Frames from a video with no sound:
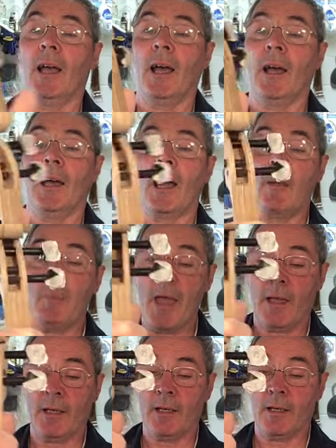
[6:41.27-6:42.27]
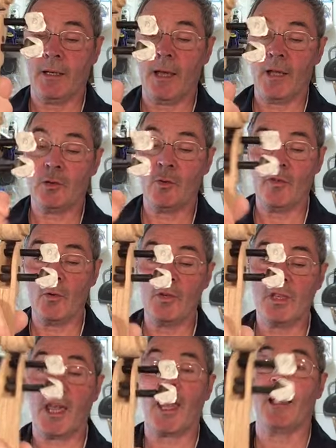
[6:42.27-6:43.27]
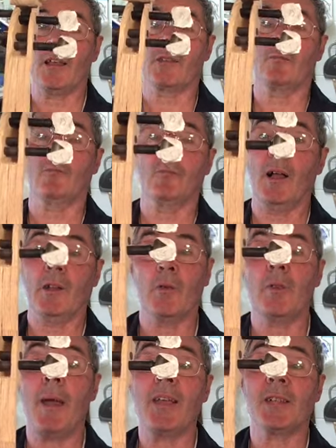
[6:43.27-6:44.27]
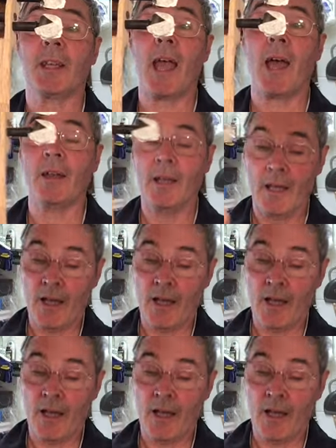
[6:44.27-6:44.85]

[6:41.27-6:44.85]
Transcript: I'll do a few scales and well, I'll do the best I can,